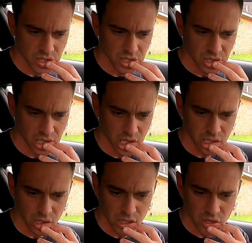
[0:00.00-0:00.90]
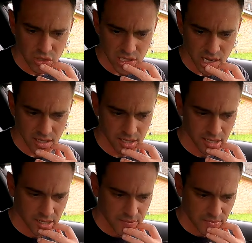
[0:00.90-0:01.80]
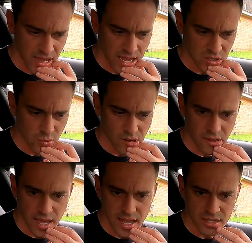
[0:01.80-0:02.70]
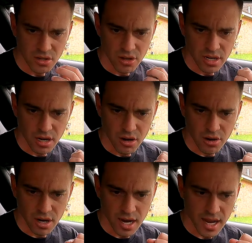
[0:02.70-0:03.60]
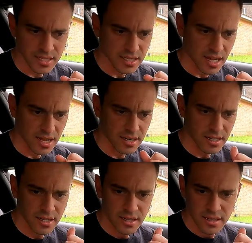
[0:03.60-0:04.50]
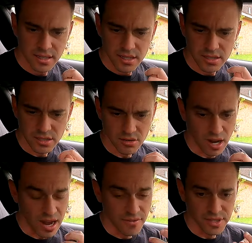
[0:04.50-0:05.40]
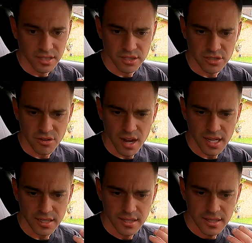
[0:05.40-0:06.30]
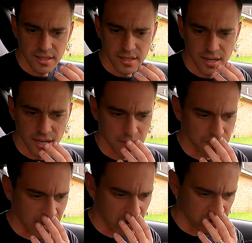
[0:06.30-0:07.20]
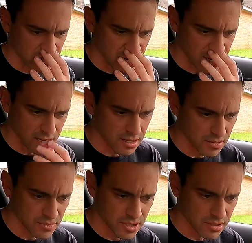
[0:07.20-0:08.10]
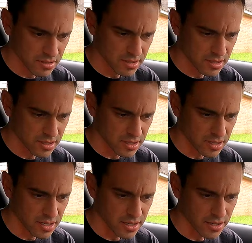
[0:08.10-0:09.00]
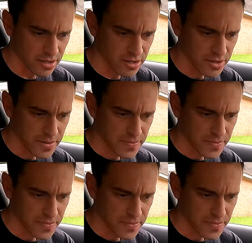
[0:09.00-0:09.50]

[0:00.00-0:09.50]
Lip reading: is good on our low side as well as on our high side, so everything looks great. Air temps, let's see here,